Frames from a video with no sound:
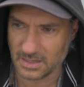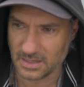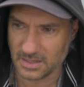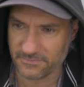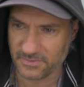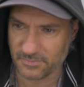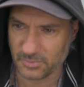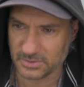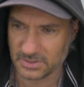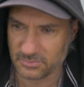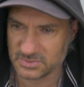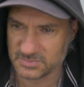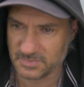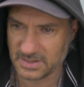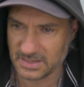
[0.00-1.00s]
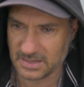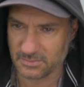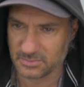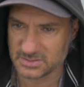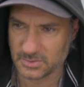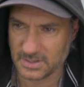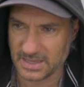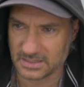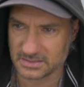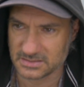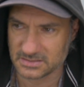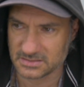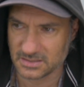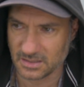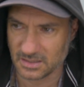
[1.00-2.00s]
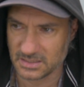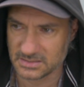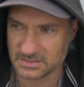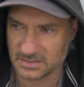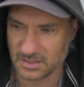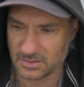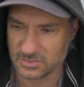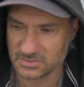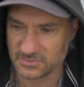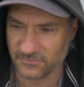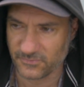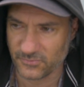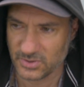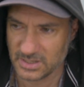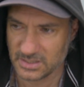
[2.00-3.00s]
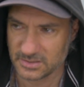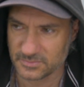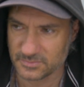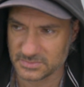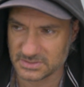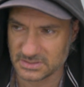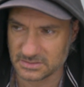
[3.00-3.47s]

everybody was being able to exercise those freedoms,